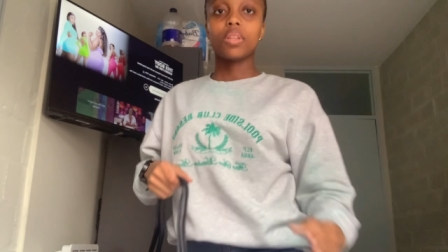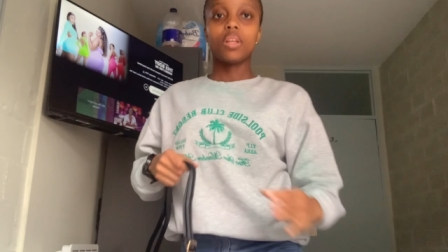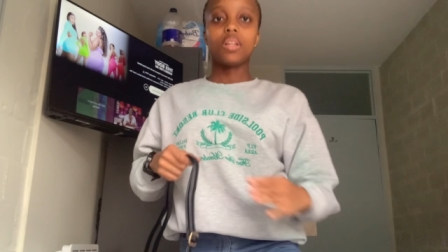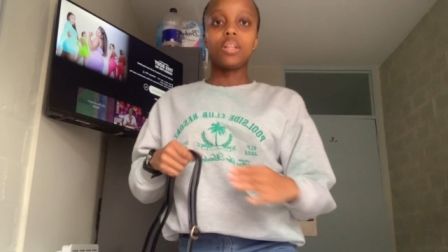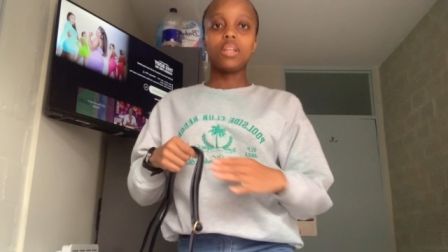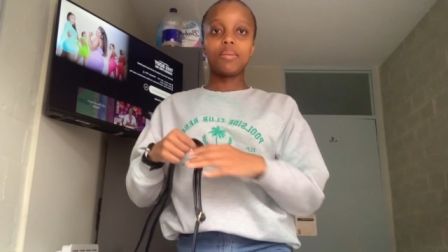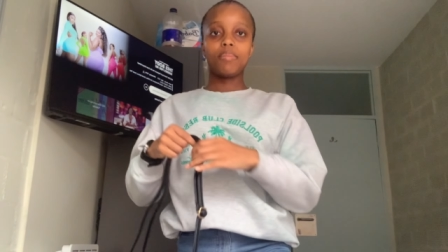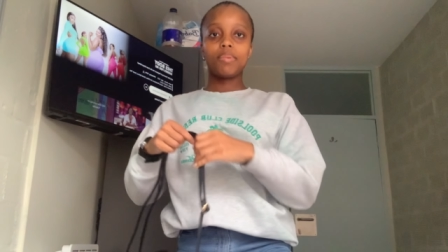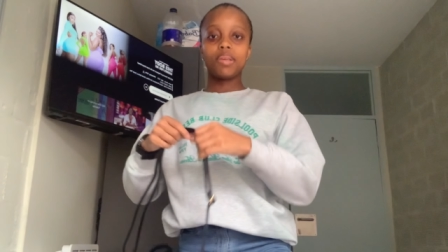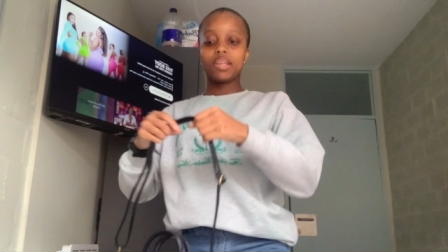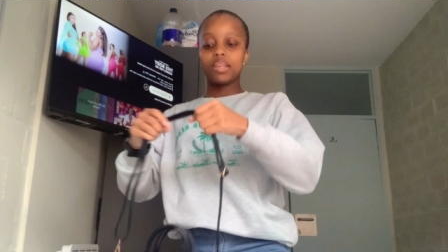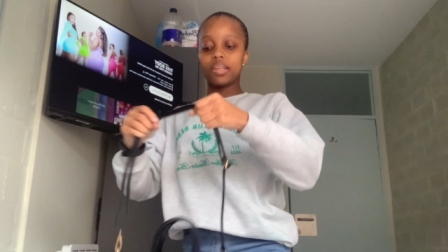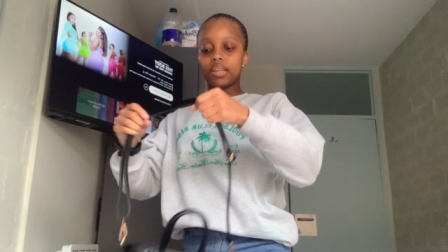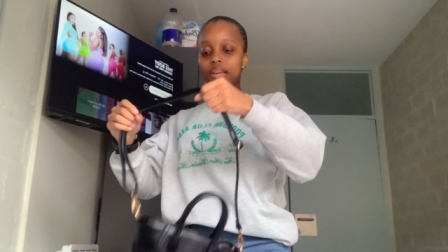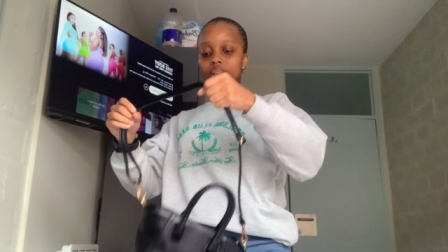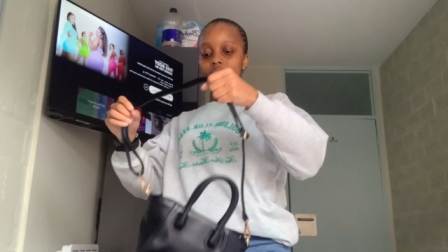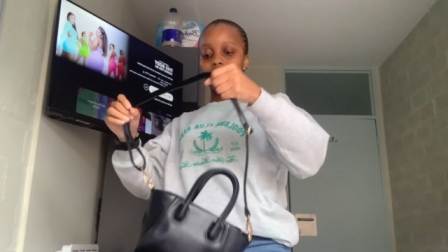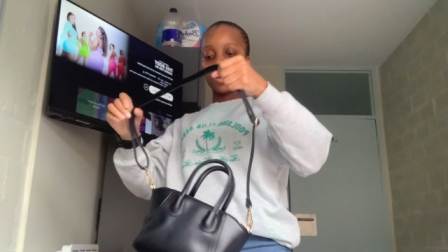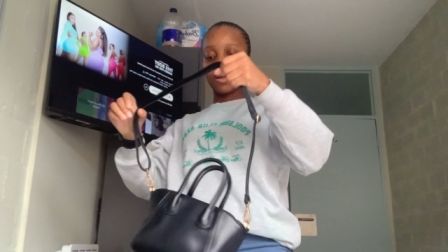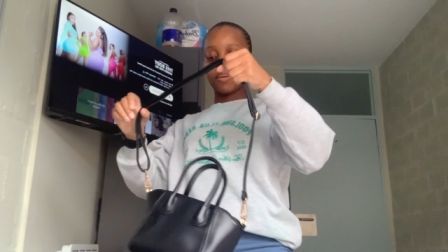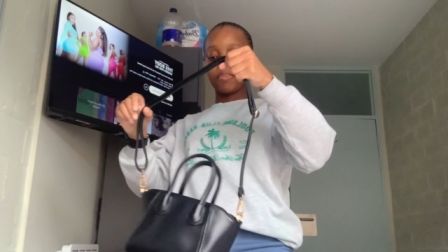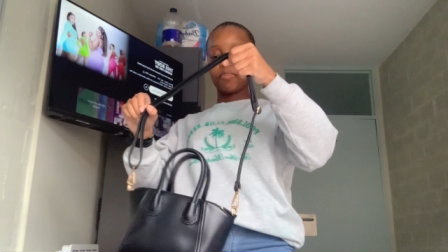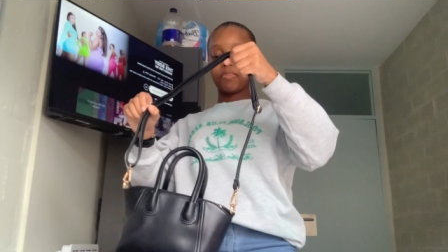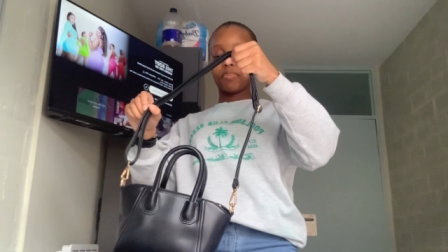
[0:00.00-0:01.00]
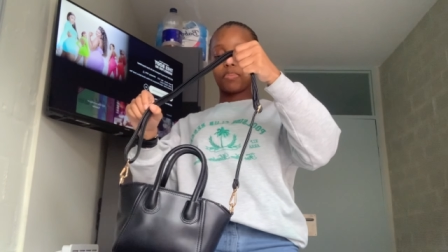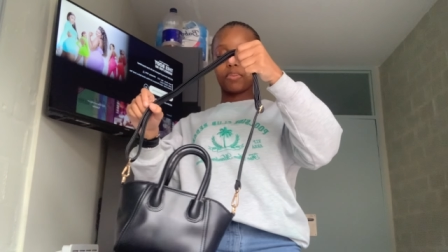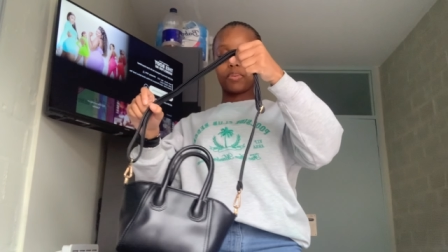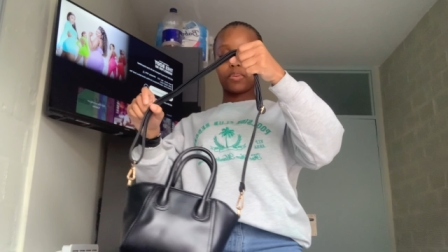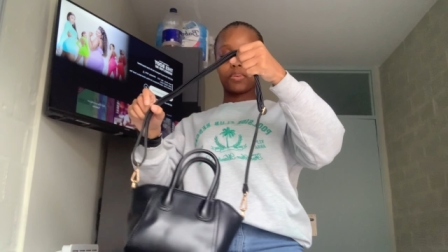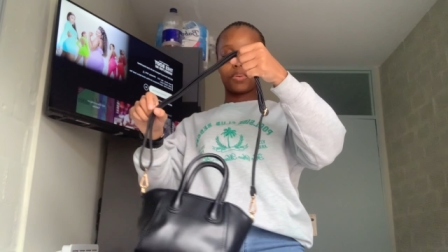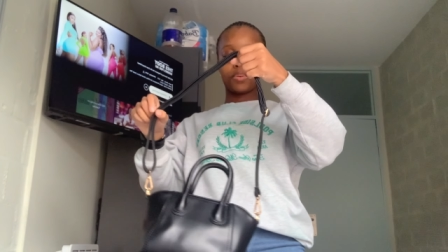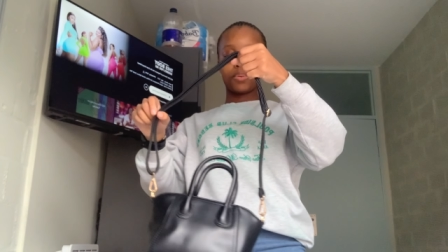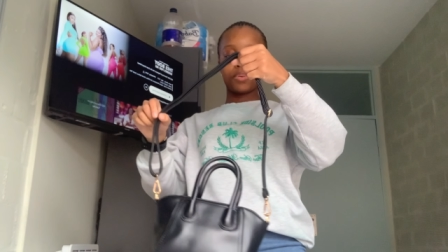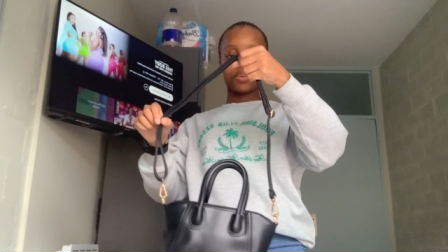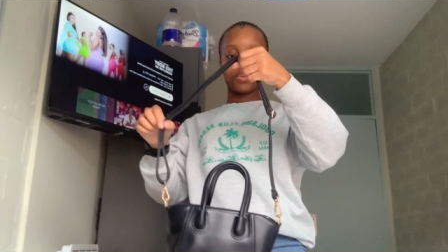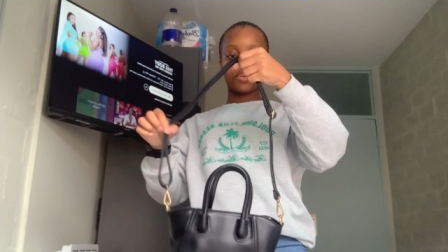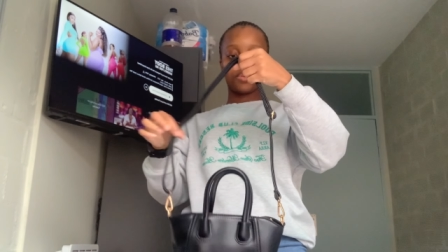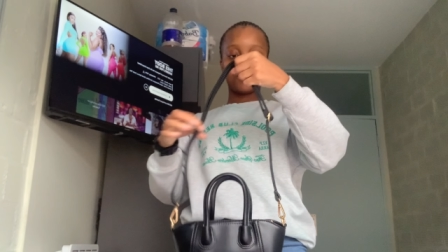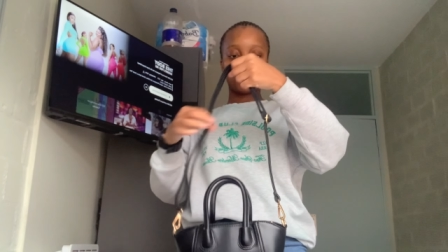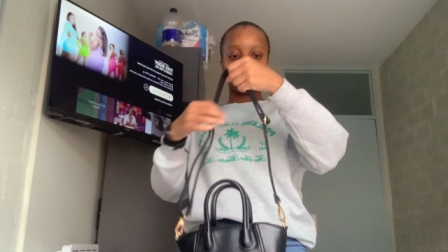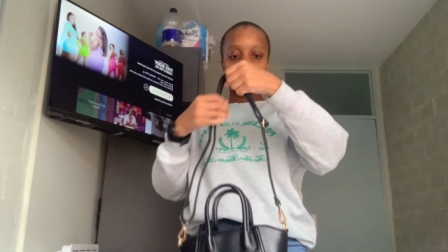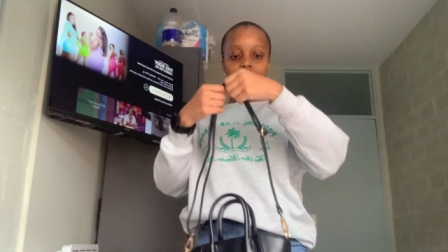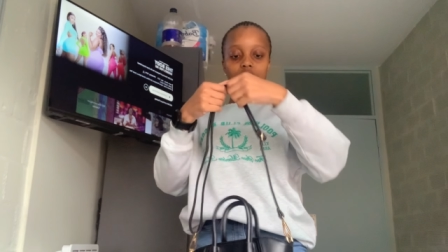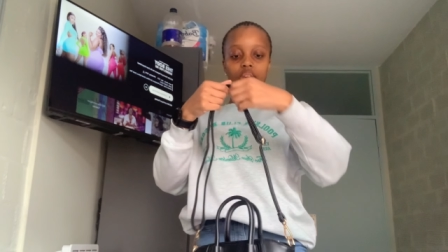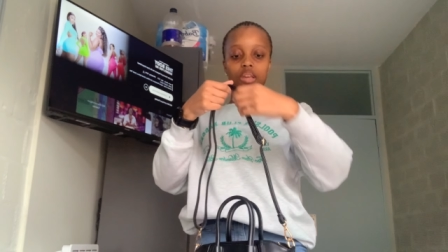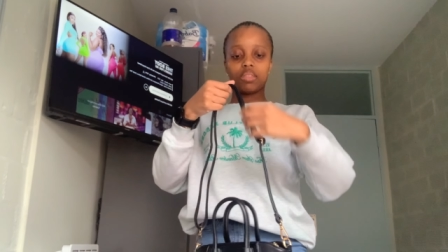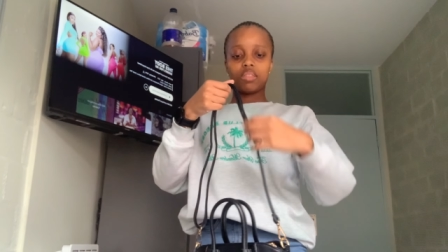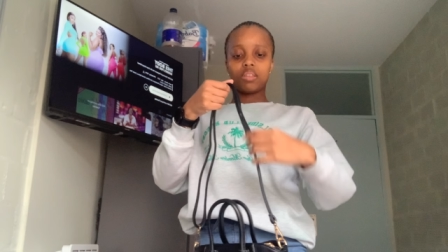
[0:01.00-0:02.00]
let me get up
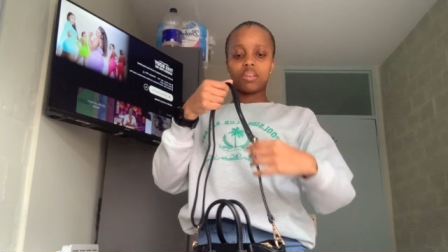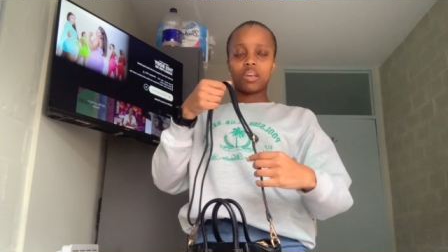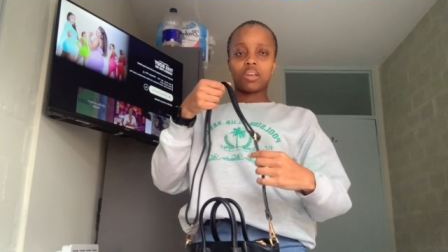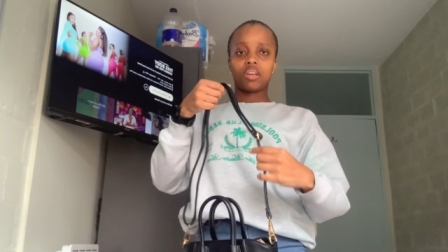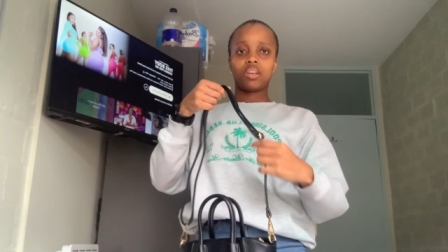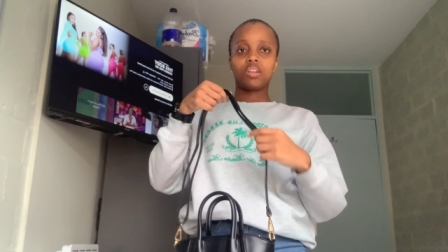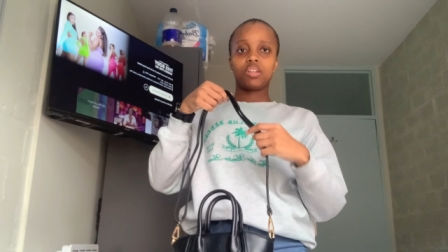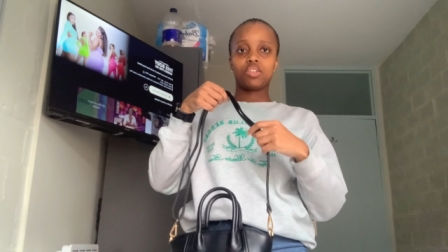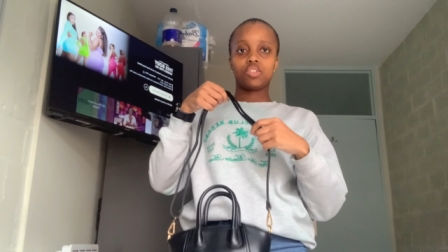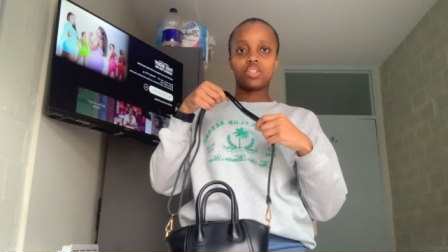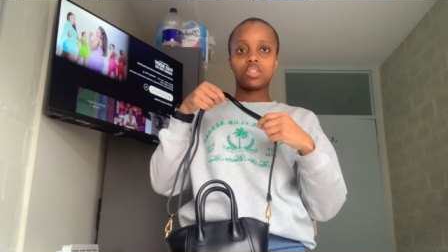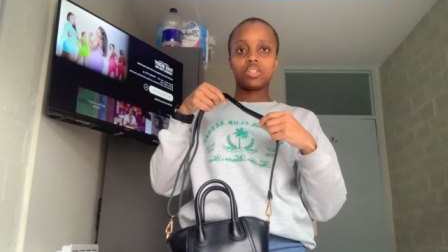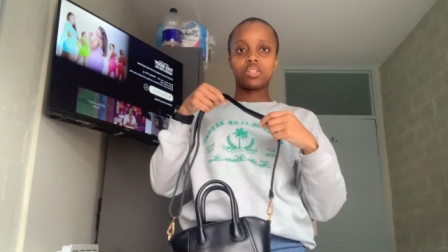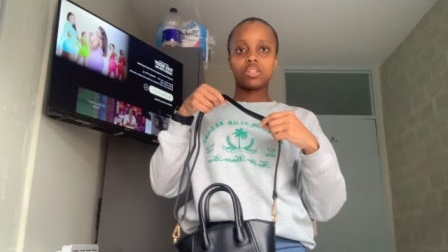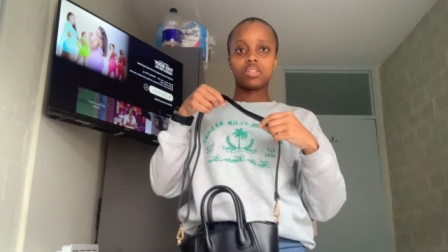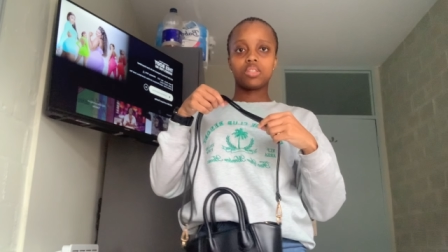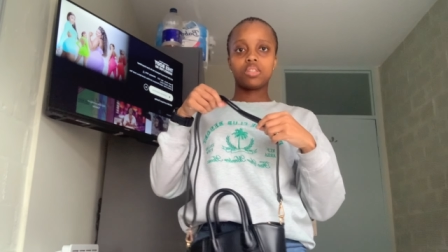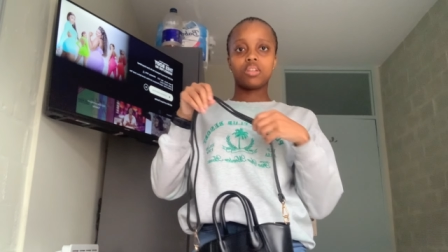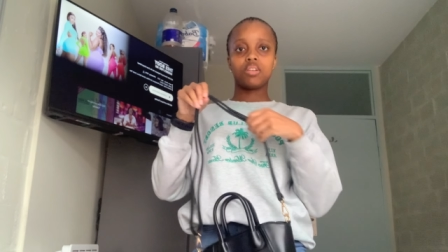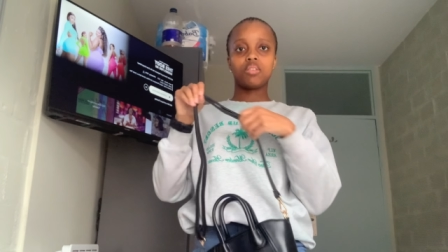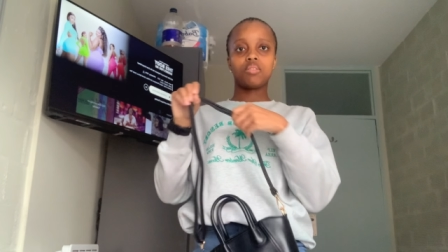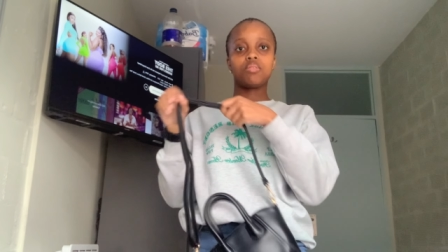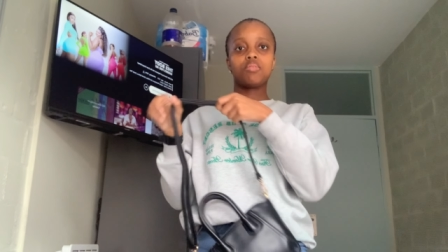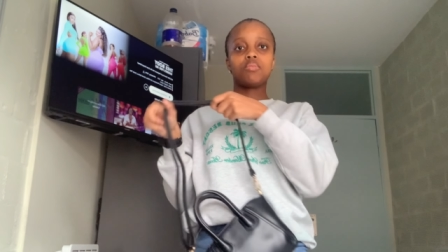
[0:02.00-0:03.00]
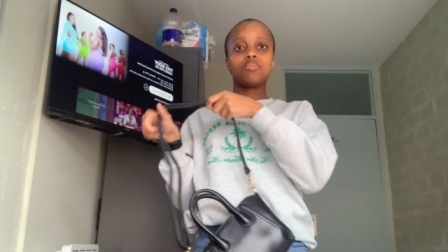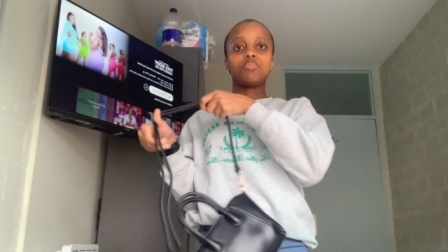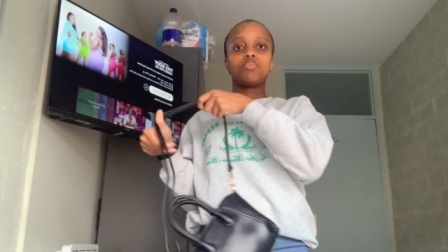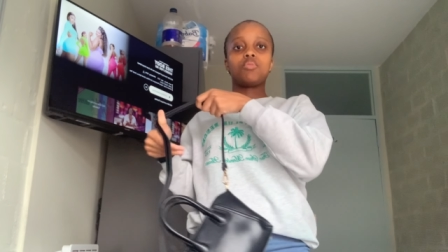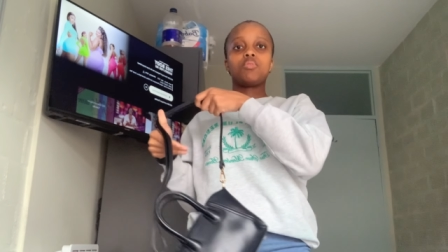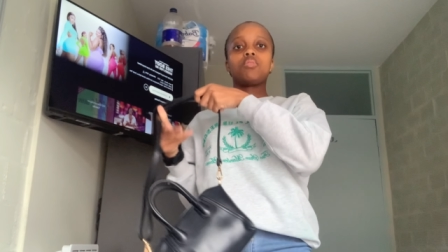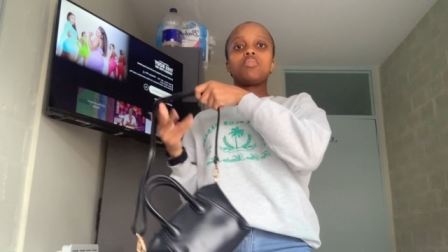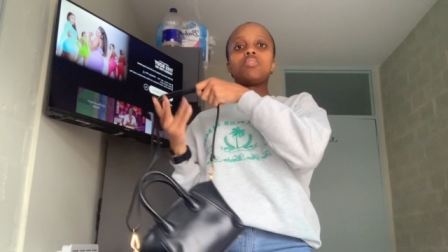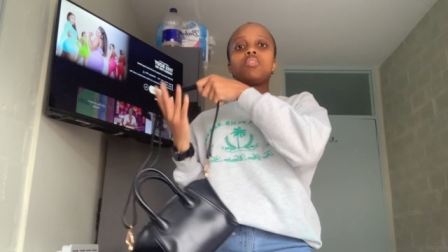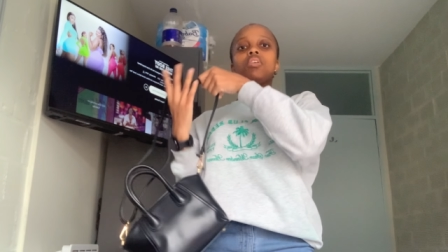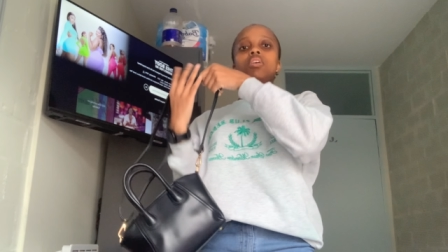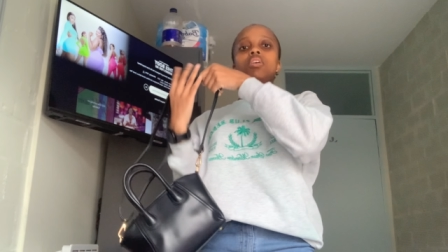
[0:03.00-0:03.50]
okay i think i can adjust this a little more